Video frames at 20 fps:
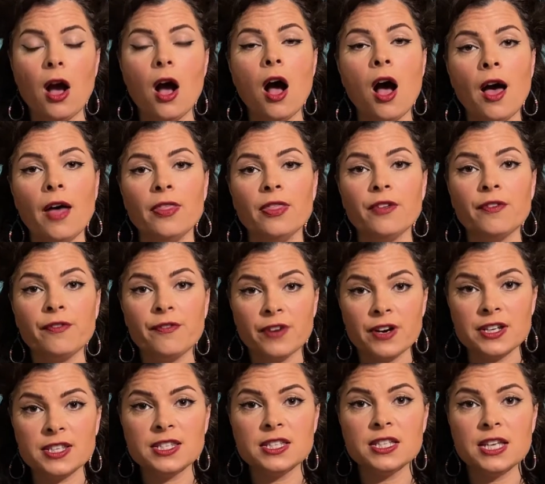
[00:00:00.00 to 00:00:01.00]
on the
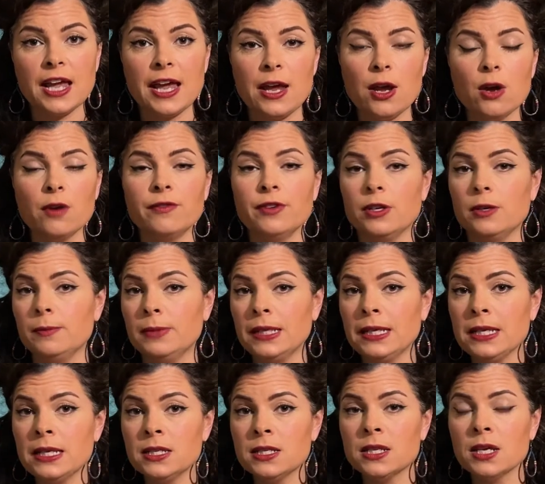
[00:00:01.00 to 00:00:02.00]
first day of your
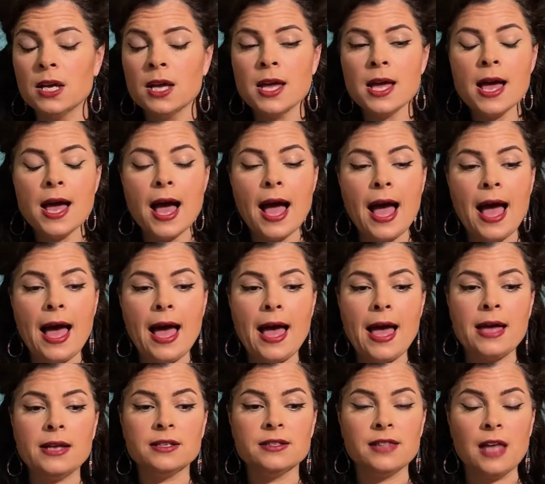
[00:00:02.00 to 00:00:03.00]
bleed,
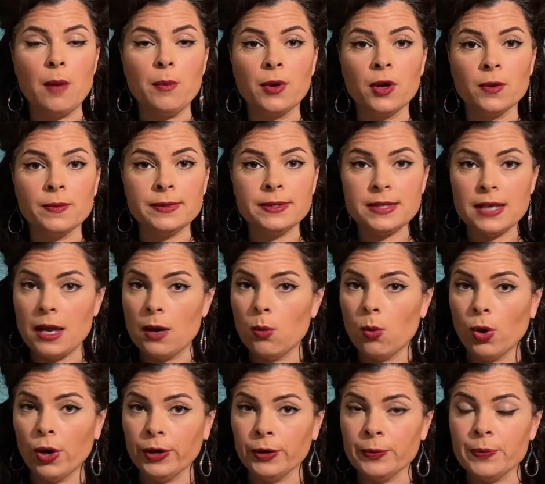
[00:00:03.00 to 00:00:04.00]
and that becomes day
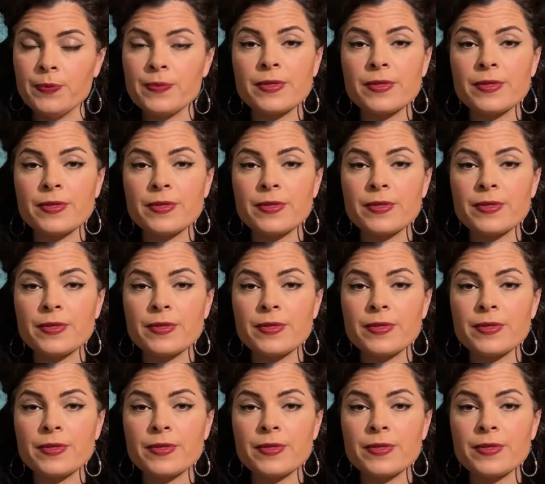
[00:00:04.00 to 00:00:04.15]
1.